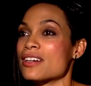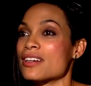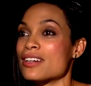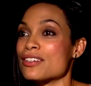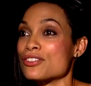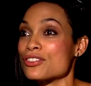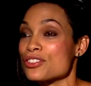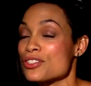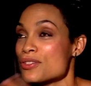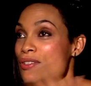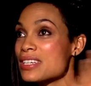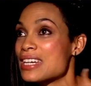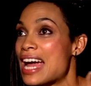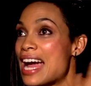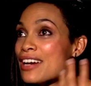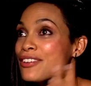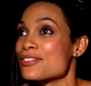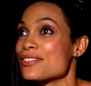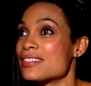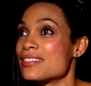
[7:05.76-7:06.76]
our culture. You can
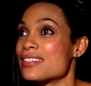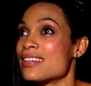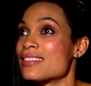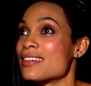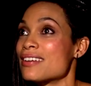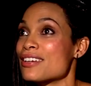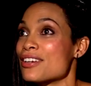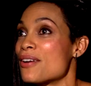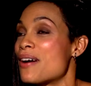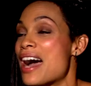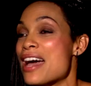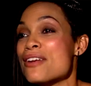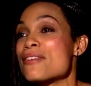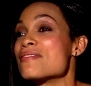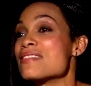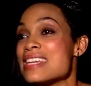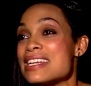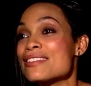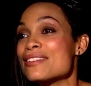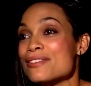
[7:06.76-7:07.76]
actually sit there and go, I
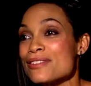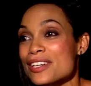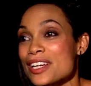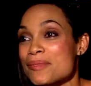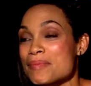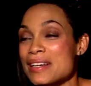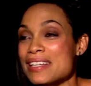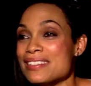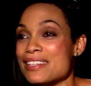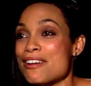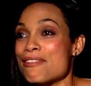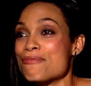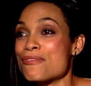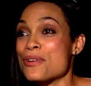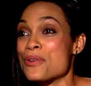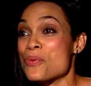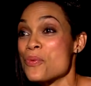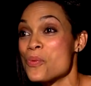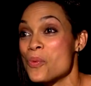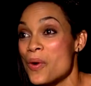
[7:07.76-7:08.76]
don't need to look at my cell
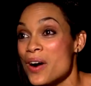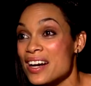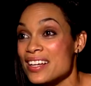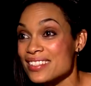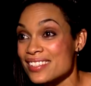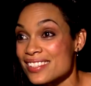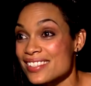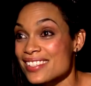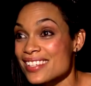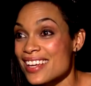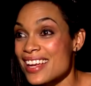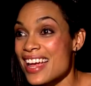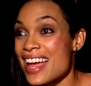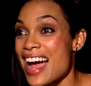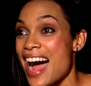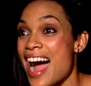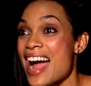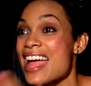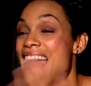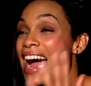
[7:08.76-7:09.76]
phone once.
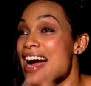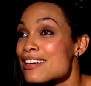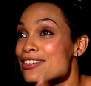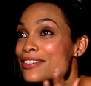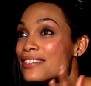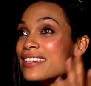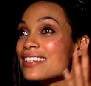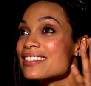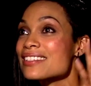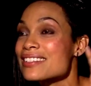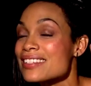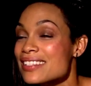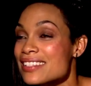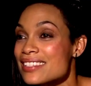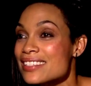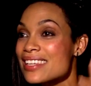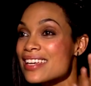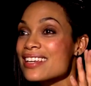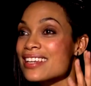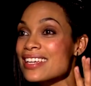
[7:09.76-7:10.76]
I actually get to
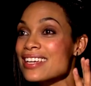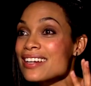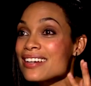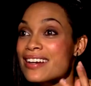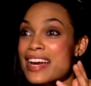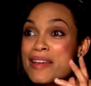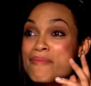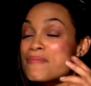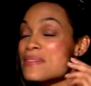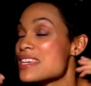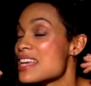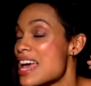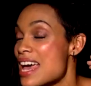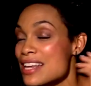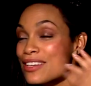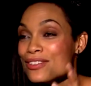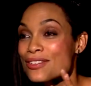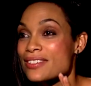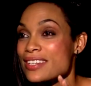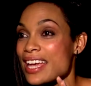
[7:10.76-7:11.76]
just sit here and be
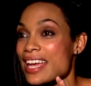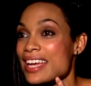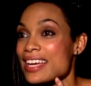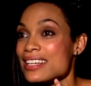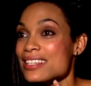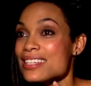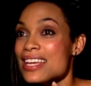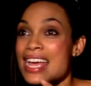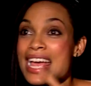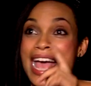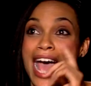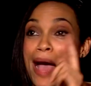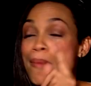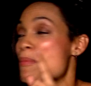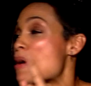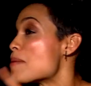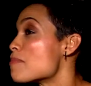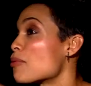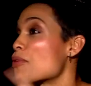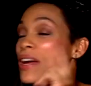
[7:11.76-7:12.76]
entertained
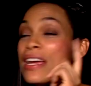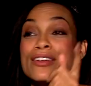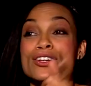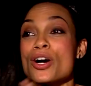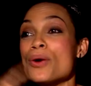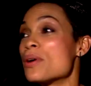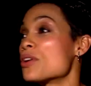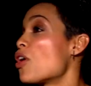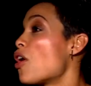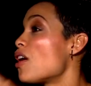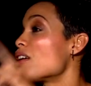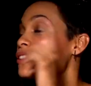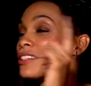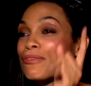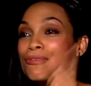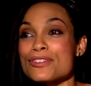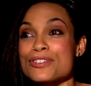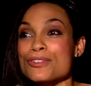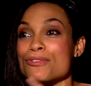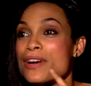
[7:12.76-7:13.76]
and my brain go in all
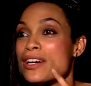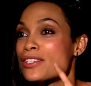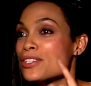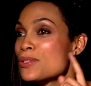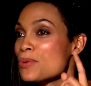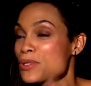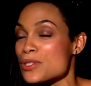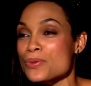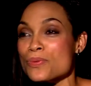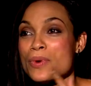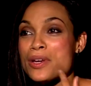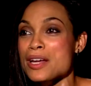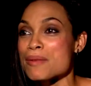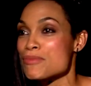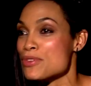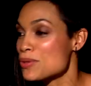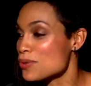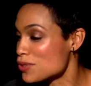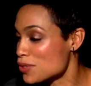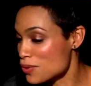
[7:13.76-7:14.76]
different directions, which is what
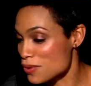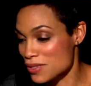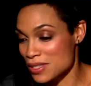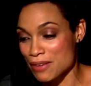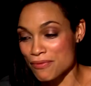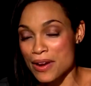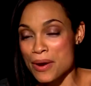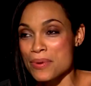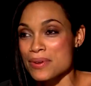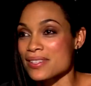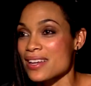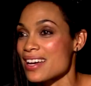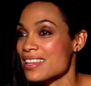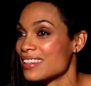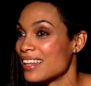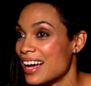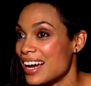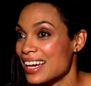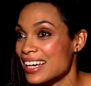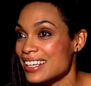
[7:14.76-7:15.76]
I'm used to as if I was
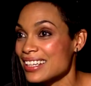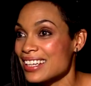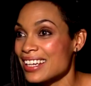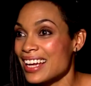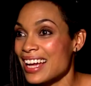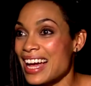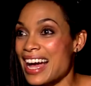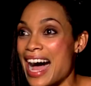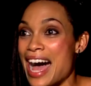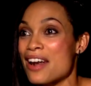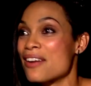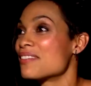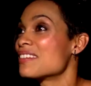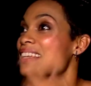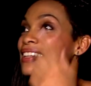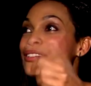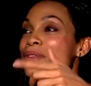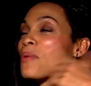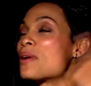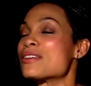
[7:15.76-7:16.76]
online. I don't
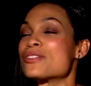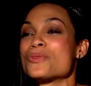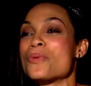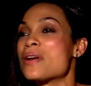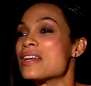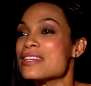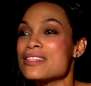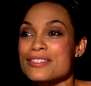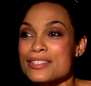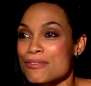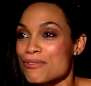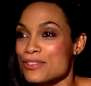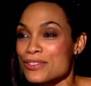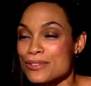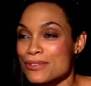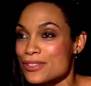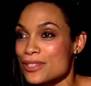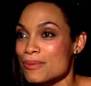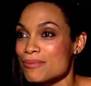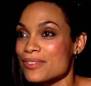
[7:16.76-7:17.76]
need to watch 20 different
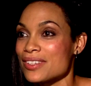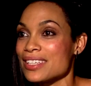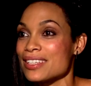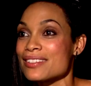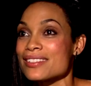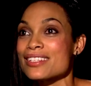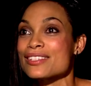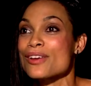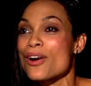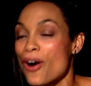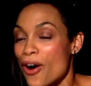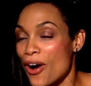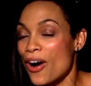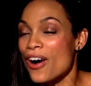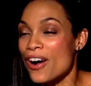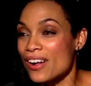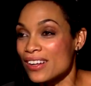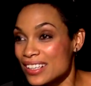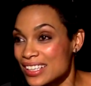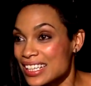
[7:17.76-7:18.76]
YouTube videos. It's
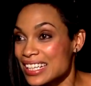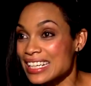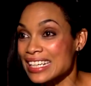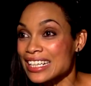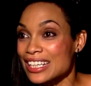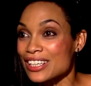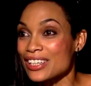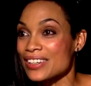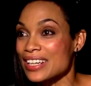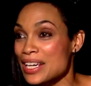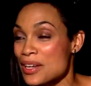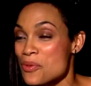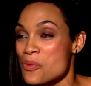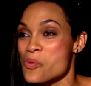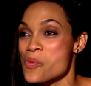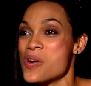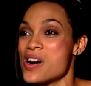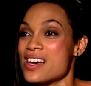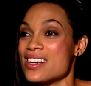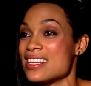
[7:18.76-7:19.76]
all here
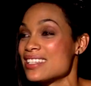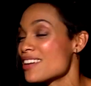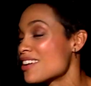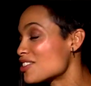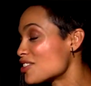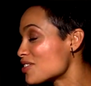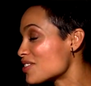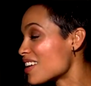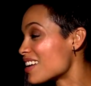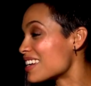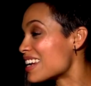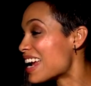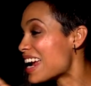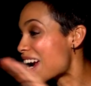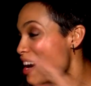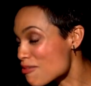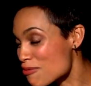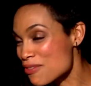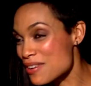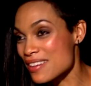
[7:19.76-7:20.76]
in one. It touches on
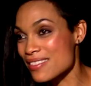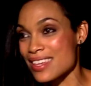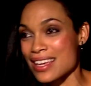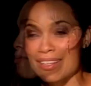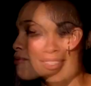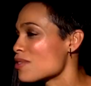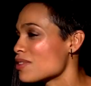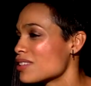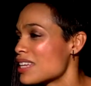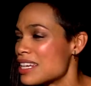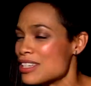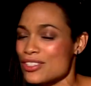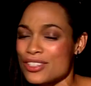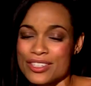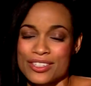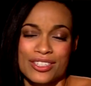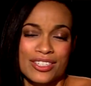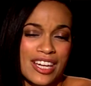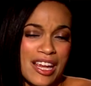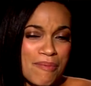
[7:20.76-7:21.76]
everything,
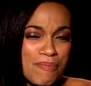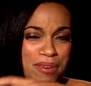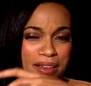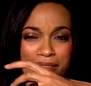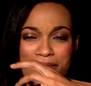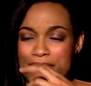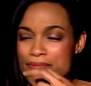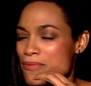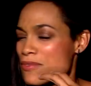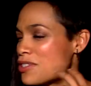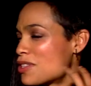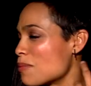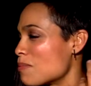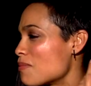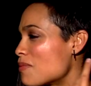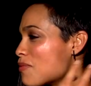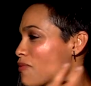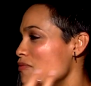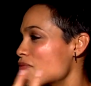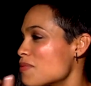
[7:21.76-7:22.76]
relationship and
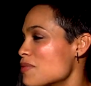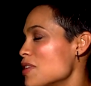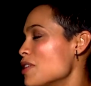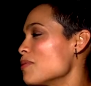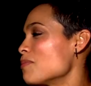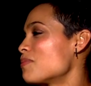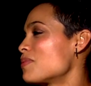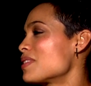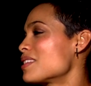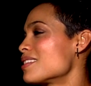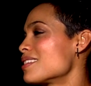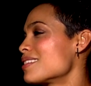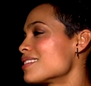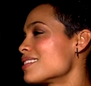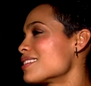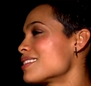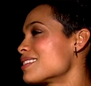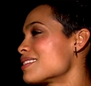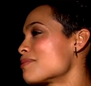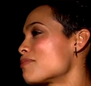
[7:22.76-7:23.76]
some, you know,
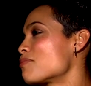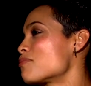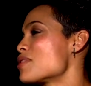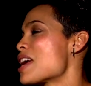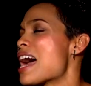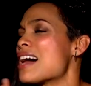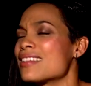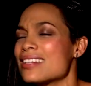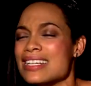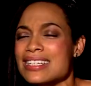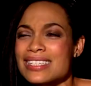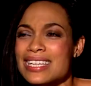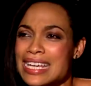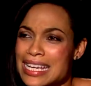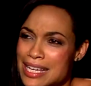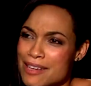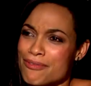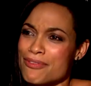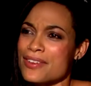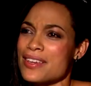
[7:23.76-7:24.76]
reality
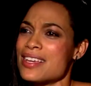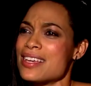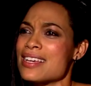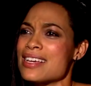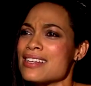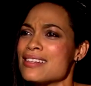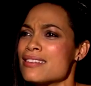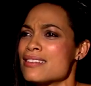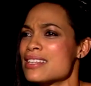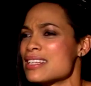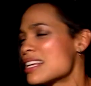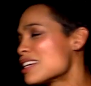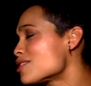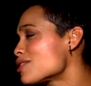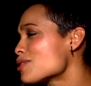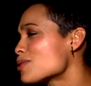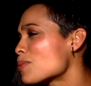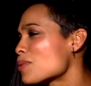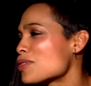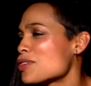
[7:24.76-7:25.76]
TV and
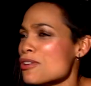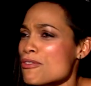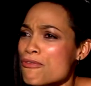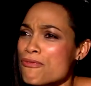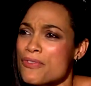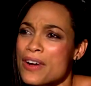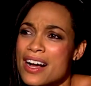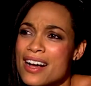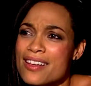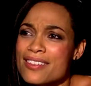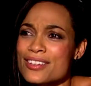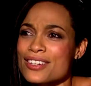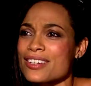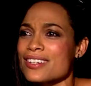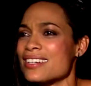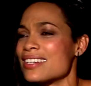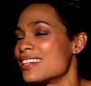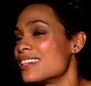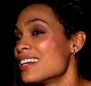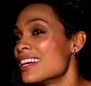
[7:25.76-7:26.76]
issues with your
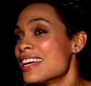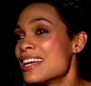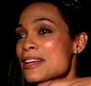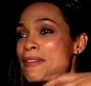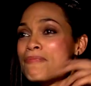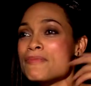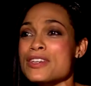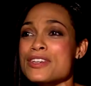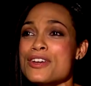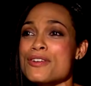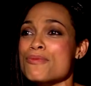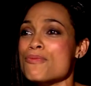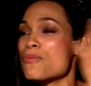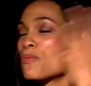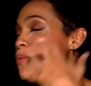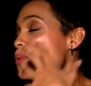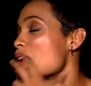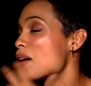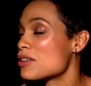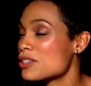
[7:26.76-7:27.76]
father and, you know,
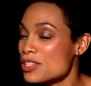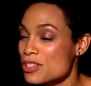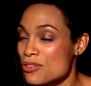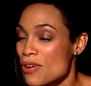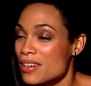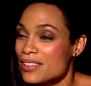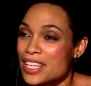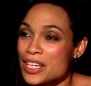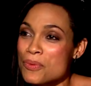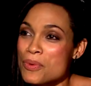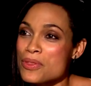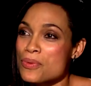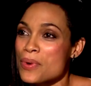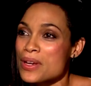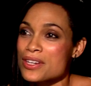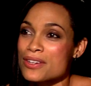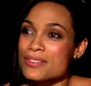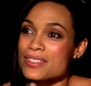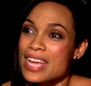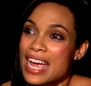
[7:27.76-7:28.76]
struggling with
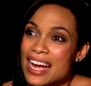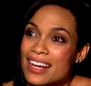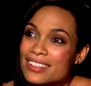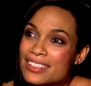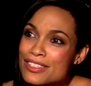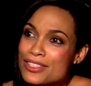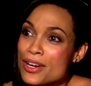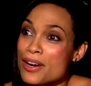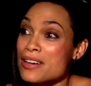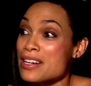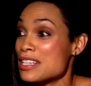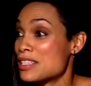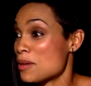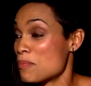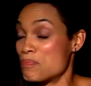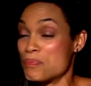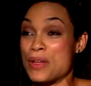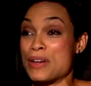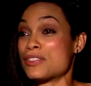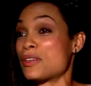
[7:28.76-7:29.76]
what your talents are. And it's
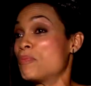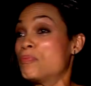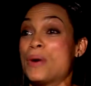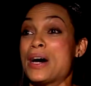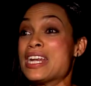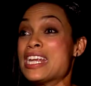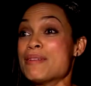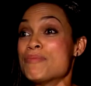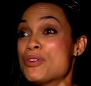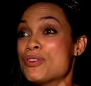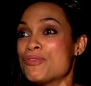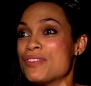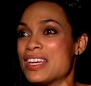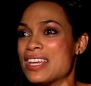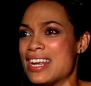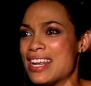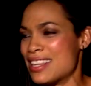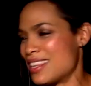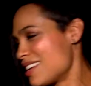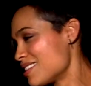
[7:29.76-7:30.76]
a there's a buddy movie
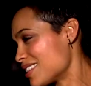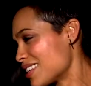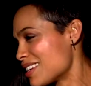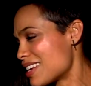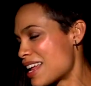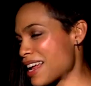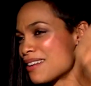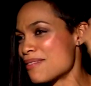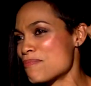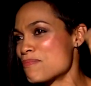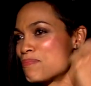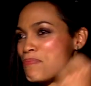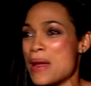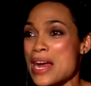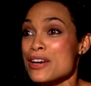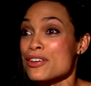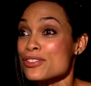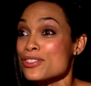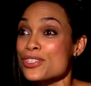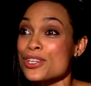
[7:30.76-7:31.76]
in it and there's a
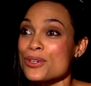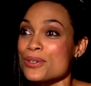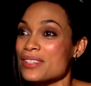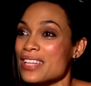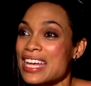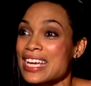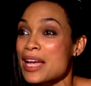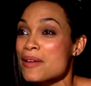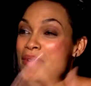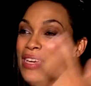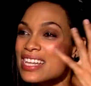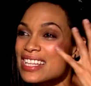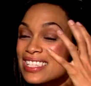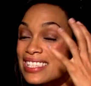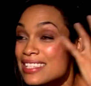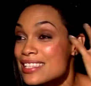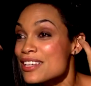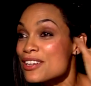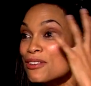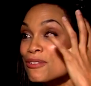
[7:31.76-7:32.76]
bear suit. Like, I mean, it's
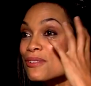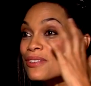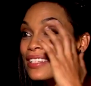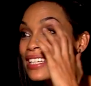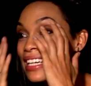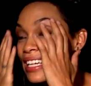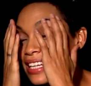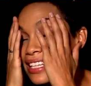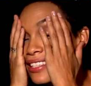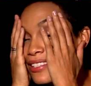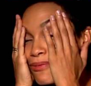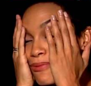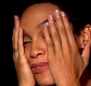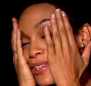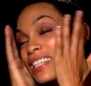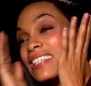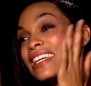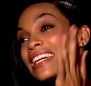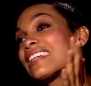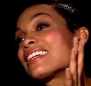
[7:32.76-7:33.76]
literally, it's
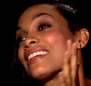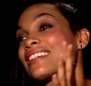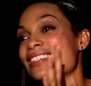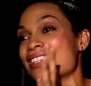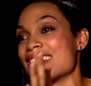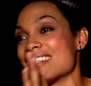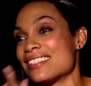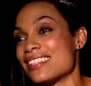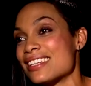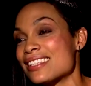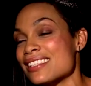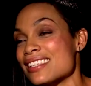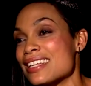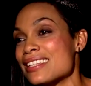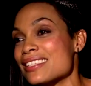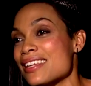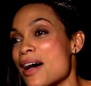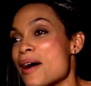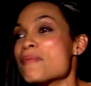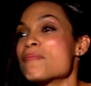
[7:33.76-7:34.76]
ridiculous. It's
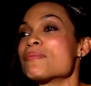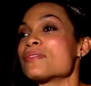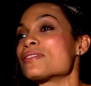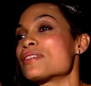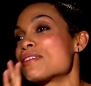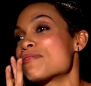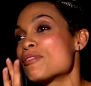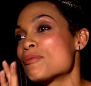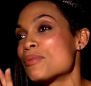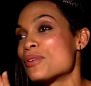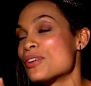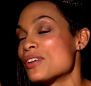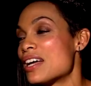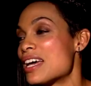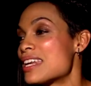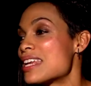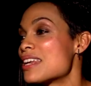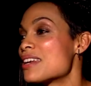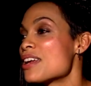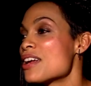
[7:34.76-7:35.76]
it's unbelievable.
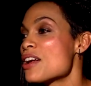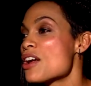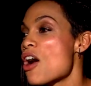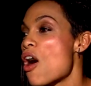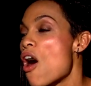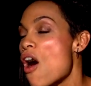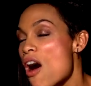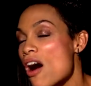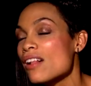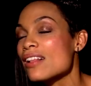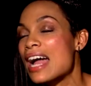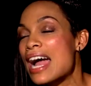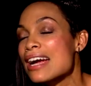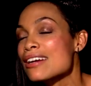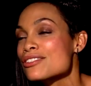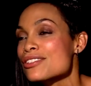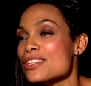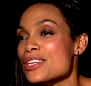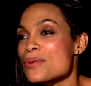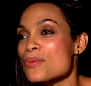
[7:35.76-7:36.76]
And it all
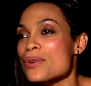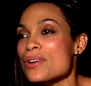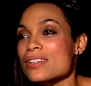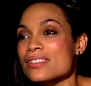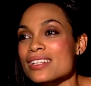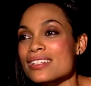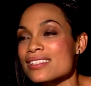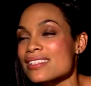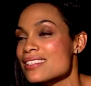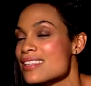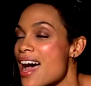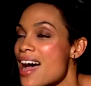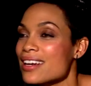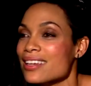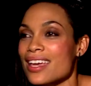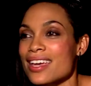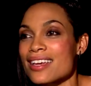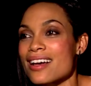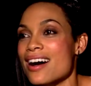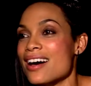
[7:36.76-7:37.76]
actually works. It's
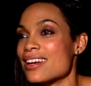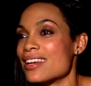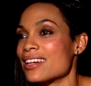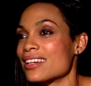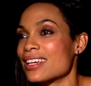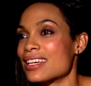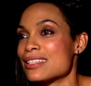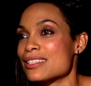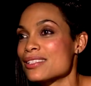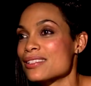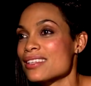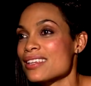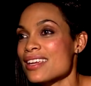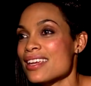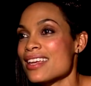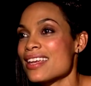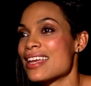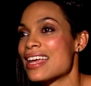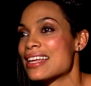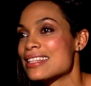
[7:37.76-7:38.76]
not chaotic. It's
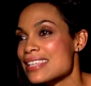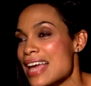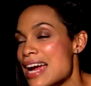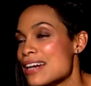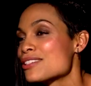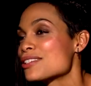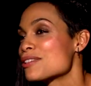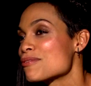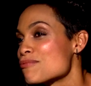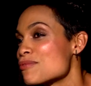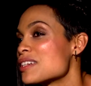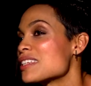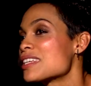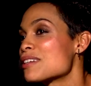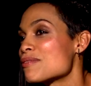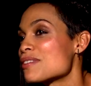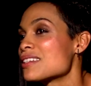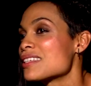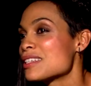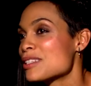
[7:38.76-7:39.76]
it's actually
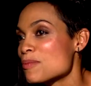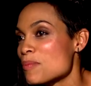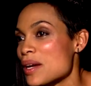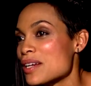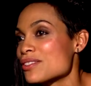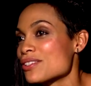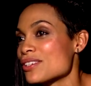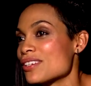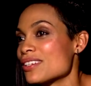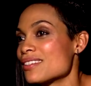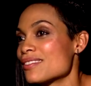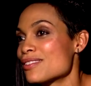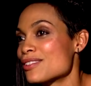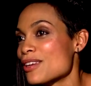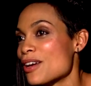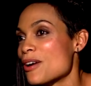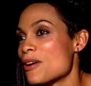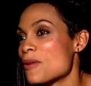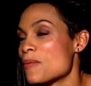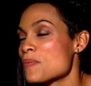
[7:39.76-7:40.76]
really, really special.
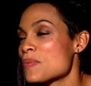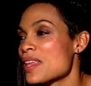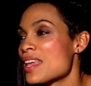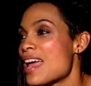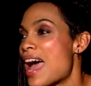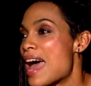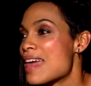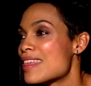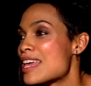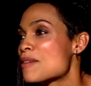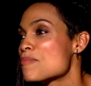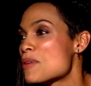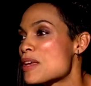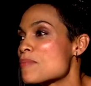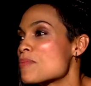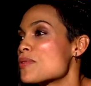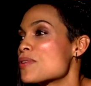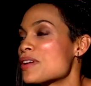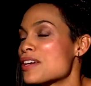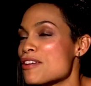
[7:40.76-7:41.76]
So I think
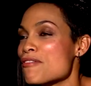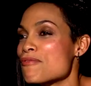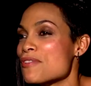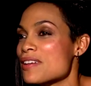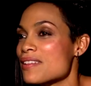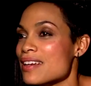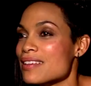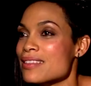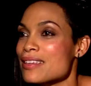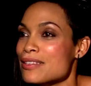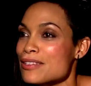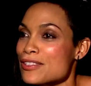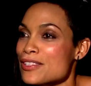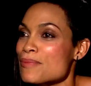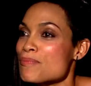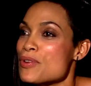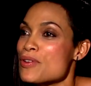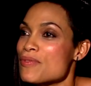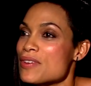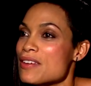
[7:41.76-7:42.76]
people are gonna feel like this is
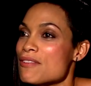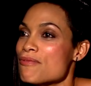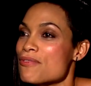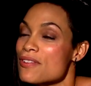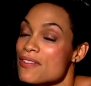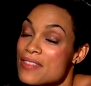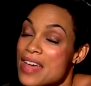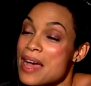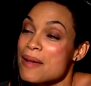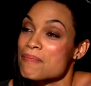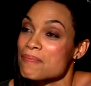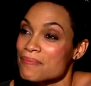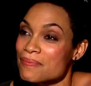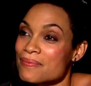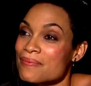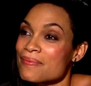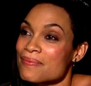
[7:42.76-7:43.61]
a movie for them.